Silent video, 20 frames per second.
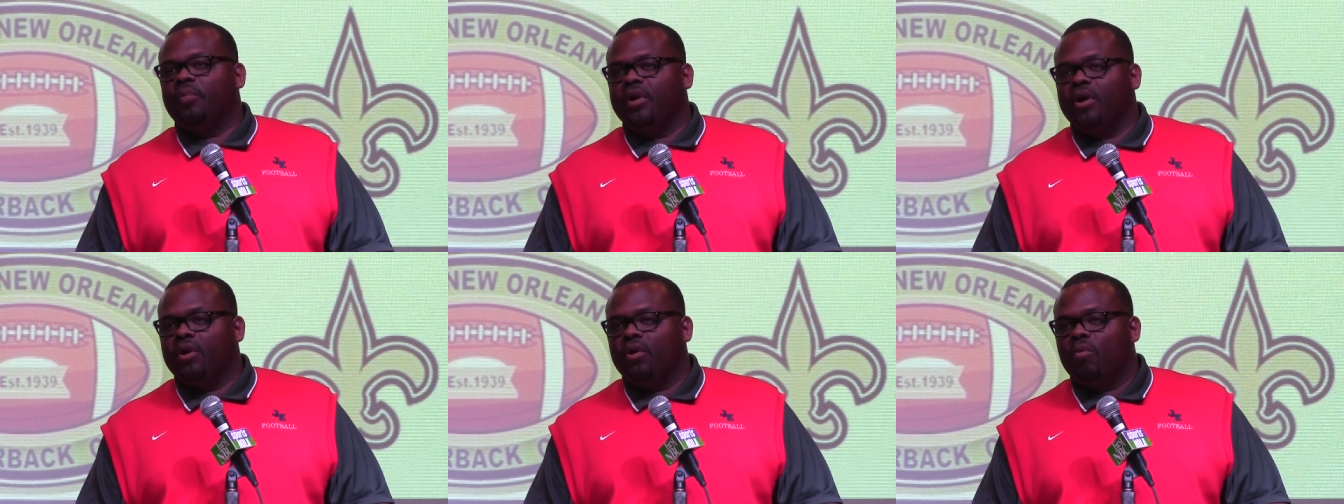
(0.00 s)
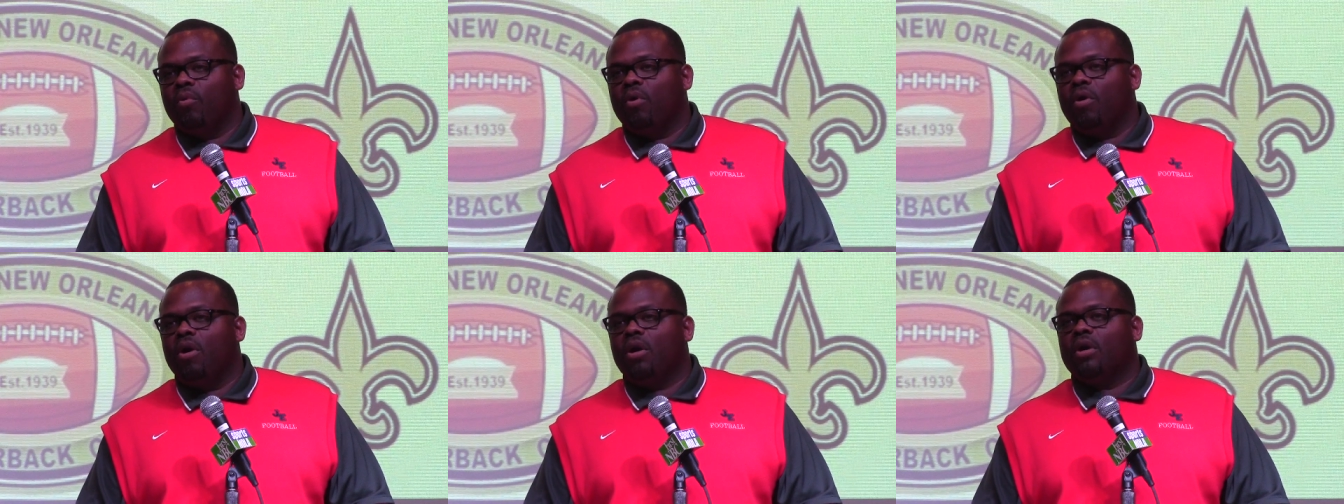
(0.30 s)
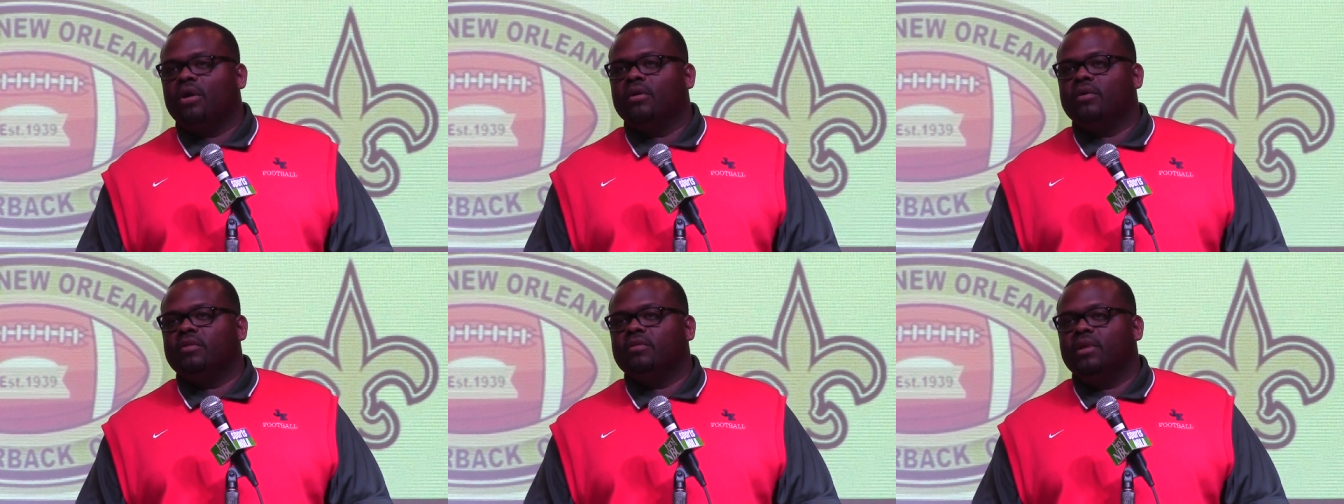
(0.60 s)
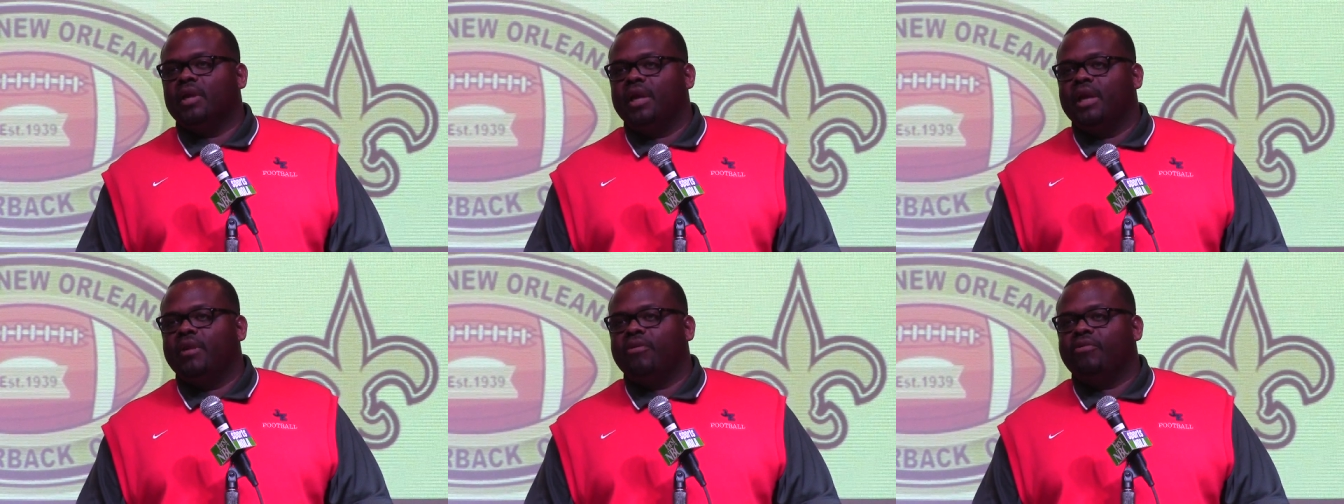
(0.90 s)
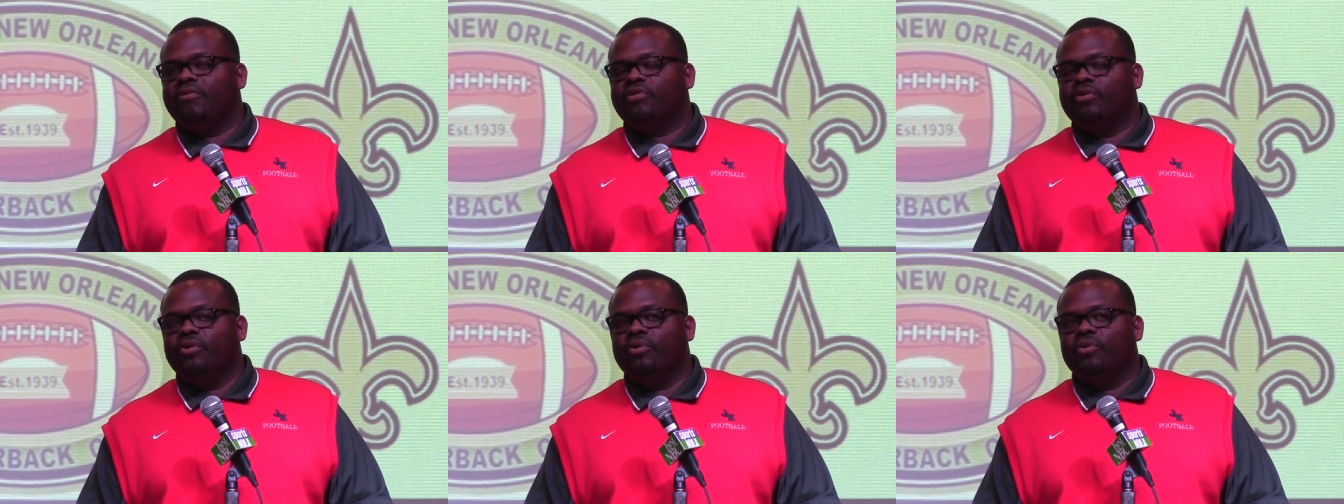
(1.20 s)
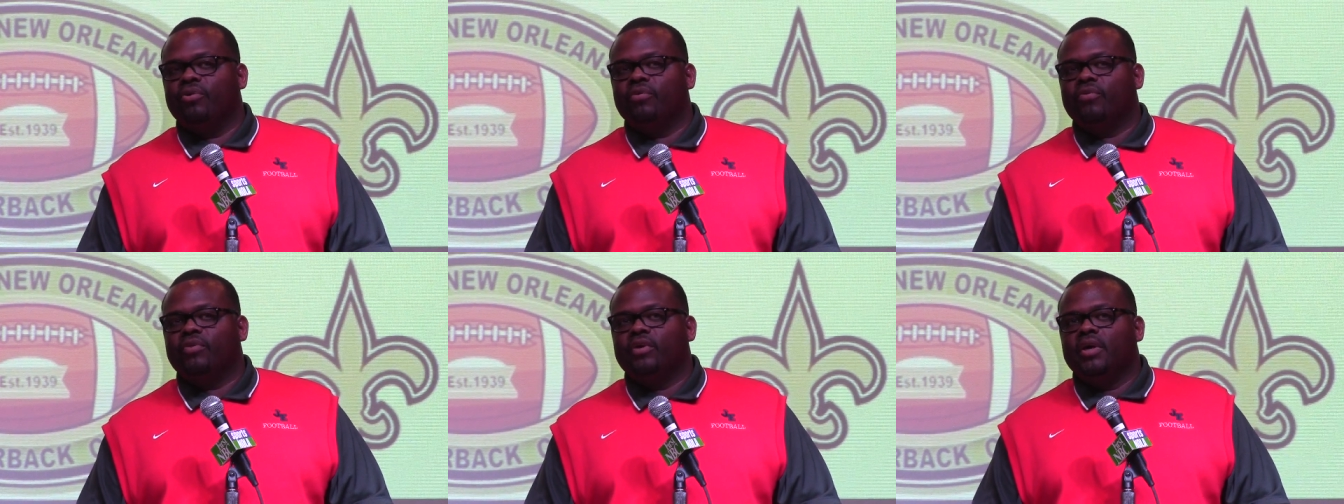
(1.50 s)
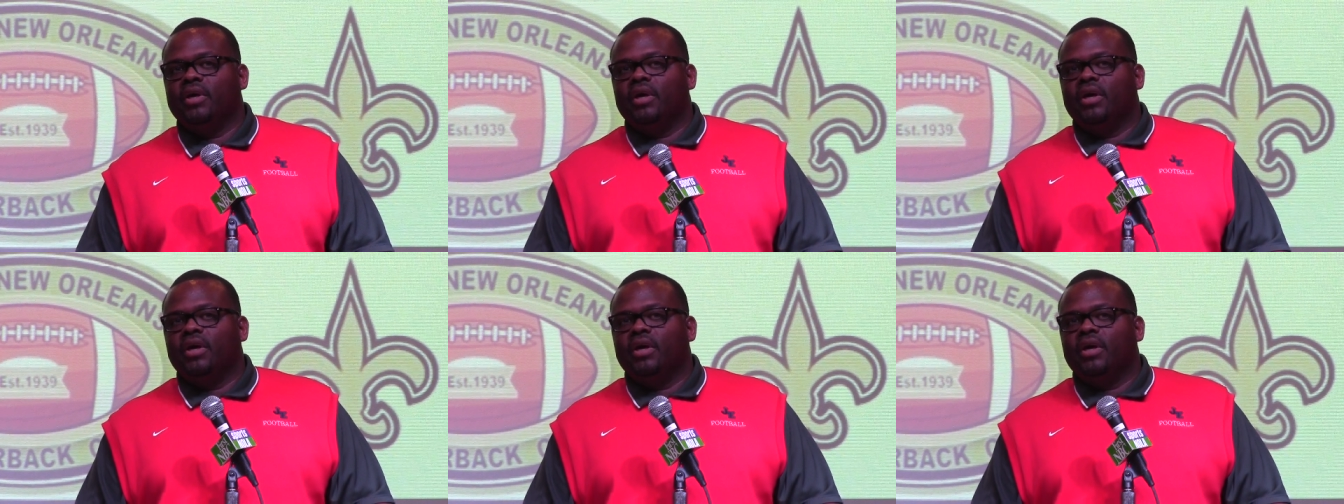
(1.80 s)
Perry Walker, Landry schools,